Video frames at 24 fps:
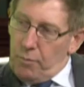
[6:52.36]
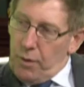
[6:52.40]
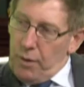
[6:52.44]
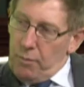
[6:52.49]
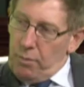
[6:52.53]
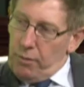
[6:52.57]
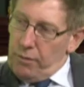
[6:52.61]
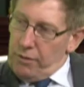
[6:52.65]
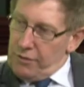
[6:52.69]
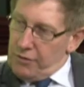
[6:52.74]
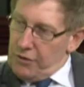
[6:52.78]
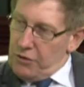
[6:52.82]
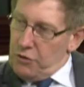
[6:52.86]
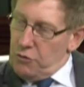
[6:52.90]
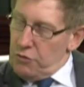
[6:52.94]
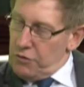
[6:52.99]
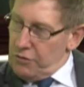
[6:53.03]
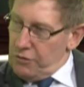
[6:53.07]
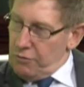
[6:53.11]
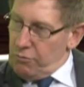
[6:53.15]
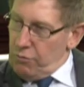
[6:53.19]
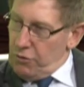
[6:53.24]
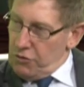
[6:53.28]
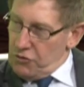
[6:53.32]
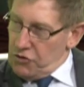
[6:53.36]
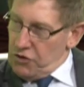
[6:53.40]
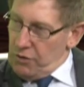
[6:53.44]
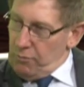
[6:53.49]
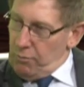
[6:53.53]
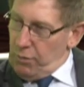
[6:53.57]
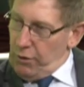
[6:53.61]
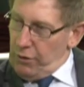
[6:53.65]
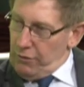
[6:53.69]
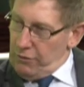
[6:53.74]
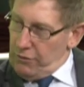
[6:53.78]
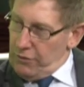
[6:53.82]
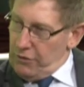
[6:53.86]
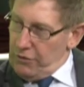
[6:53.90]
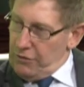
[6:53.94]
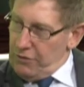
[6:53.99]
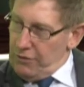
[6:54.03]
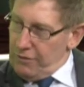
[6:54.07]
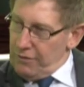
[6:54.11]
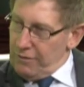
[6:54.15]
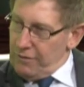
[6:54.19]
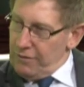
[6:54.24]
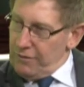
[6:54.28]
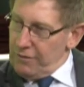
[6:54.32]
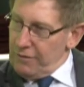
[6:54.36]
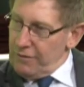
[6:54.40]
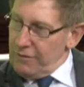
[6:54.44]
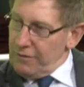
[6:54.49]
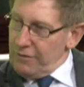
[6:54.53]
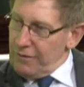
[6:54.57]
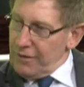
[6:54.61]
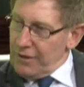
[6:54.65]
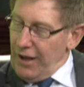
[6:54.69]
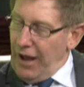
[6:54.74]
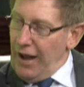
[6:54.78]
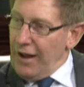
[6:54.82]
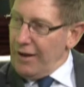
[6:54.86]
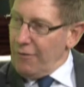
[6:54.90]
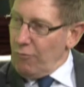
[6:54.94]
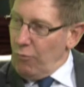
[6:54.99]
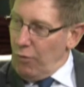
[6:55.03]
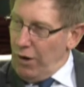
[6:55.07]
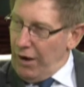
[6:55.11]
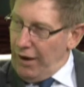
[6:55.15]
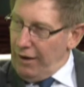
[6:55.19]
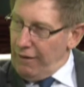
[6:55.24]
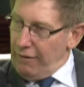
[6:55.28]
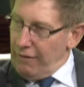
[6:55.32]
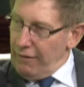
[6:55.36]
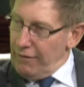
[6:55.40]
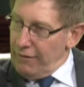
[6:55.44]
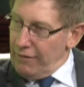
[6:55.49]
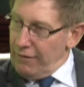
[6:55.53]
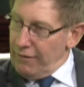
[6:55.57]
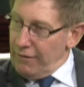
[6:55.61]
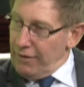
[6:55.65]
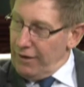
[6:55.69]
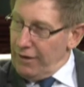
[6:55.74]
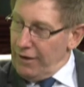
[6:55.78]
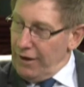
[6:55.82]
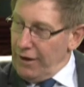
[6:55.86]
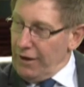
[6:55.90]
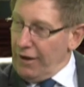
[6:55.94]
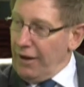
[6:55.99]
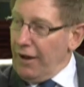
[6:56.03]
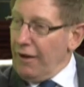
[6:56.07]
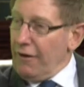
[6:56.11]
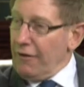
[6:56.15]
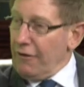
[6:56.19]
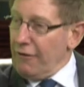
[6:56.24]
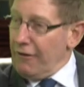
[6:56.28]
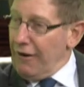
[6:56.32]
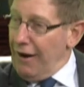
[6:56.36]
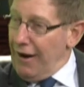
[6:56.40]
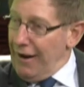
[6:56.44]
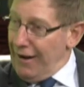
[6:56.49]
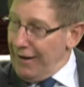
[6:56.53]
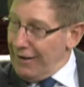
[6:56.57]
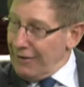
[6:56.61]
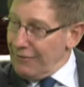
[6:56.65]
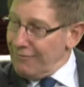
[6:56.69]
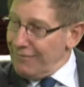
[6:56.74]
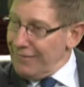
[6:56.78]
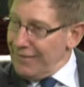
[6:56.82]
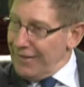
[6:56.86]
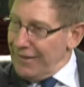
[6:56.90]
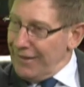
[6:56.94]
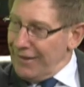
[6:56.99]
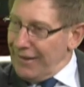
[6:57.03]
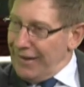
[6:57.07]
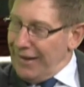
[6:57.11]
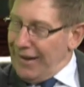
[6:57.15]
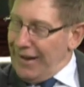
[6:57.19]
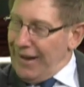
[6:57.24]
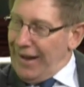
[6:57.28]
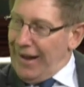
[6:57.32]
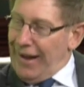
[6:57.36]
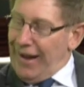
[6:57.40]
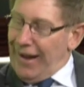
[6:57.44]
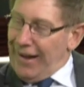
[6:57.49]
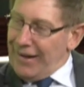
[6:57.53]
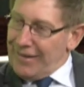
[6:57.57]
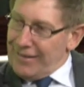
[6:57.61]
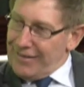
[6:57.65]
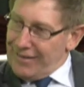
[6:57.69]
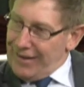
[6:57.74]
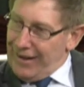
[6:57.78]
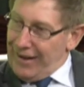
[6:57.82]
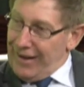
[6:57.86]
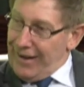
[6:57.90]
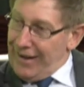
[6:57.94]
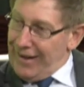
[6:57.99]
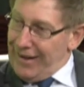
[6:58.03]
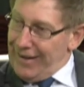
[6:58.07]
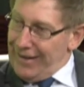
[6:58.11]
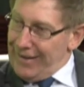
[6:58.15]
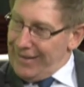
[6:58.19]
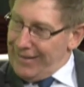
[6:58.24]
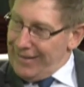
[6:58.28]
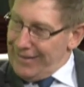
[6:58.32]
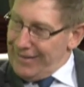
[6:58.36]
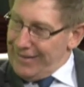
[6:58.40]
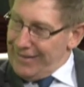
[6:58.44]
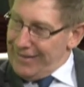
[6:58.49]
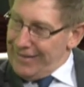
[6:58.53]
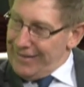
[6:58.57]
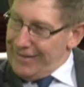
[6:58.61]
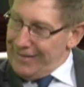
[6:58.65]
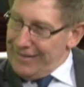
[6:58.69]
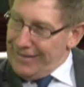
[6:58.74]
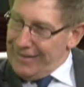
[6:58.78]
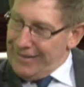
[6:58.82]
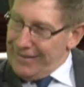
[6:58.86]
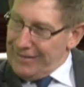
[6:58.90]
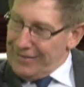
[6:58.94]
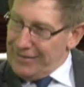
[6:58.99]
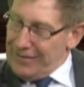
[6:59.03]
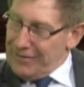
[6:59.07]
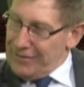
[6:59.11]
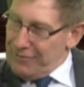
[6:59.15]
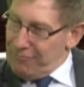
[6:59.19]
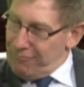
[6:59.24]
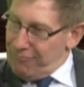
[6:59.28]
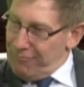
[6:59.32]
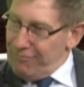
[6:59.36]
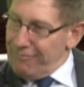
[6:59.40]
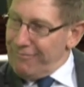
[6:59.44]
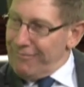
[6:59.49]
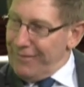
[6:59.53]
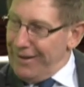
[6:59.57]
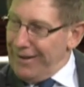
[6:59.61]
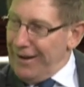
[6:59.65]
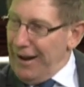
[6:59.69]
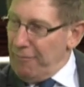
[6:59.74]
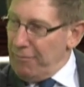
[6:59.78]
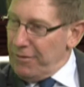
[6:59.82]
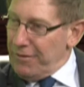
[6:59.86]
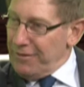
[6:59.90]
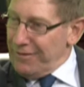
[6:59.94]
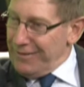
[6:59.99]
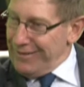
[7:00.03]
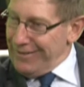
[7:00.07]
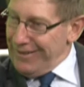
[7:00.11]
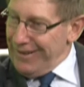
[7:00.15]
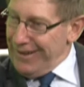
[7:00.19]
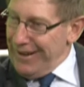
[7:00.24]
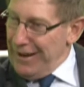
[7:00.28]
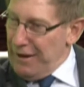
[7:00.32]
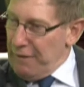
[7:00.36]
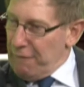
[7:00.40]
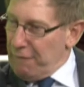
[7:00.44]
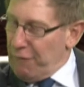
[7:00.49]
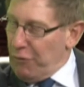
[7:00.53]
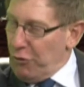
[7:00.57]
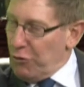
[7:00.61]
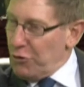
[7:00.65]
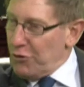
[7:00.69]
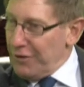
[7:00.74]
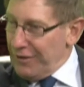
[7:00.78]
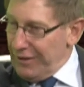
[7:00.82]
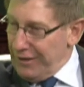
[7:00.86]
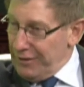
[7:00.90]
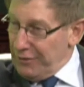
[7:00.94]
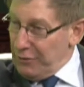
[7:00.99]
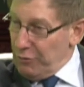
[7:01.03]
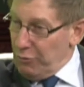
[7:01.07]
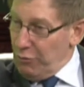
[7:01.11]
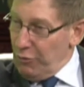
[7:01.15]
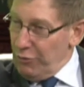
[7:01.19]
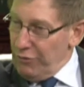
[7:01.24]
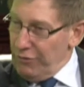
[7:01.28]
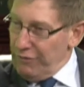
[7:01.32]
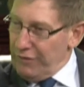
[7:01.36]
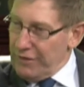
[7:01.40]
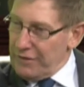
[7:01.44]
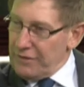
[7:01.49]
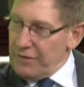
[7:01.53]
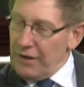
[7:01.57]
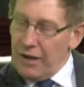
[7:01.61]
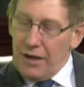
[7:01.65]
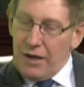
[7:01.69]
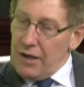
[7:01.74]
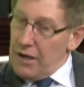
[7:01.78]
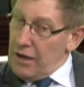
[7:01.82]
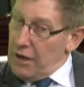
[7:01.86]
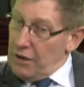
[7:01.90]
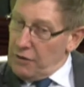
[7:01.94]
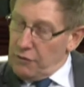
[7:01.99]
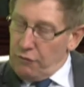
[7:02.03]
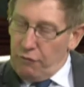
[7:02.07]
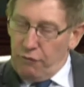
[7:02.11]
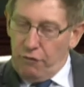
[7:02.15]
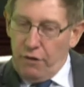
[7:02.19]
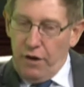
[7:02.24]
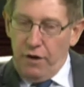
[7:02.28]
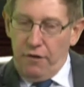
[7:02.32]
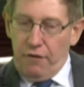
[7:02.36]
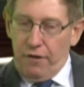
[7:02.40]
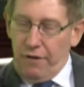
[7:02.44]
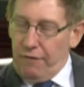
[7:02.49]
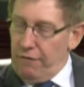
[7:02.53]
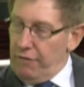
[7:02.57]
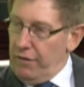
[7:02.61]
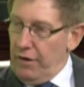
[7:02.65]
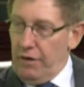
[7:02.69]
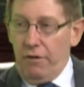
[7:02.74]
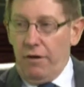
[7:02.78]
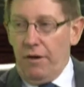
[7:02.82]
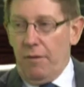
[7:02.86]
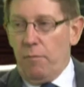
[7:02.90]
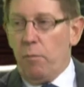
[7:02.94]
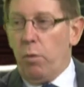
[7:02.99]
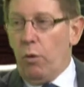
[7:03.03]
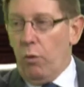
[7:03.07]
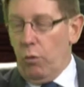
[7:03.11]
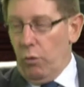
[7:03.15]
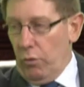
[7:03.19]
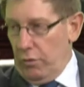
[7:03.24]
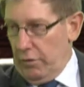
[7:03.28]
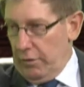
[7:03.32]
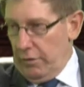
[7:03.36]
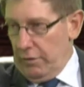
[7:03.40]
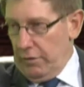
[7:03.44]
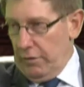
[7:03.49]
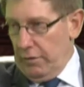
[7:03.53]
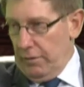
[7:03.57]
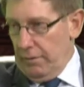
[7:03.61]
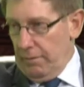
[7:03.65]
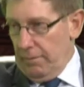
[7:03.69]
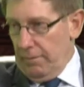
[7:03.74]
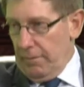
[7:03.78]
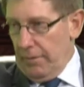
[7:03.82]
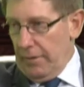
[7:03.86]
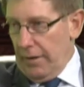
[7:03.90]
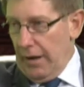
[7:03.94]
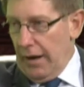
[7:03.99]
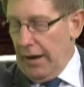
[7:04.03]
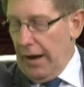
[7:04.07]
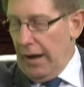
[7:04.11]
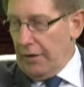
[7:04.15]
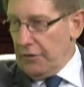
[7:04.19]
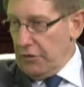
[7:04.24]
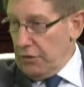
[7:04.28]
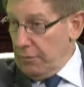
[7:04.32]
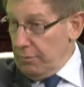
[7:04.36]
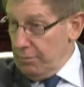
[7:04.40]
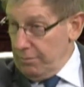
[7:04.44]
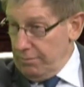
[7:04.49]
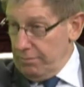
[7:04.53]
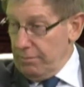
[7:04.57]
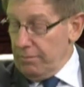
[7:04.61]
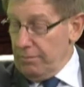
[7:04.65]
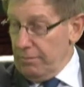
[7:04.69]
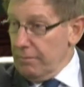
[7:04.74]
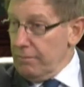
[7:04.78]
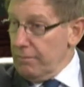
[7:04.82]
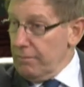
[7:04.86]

people are used to watching politicians gain weight and go grey and uh, it's it happens uh, unfortunately to all of us. It's very very important. We've just seen Paul Lucas to,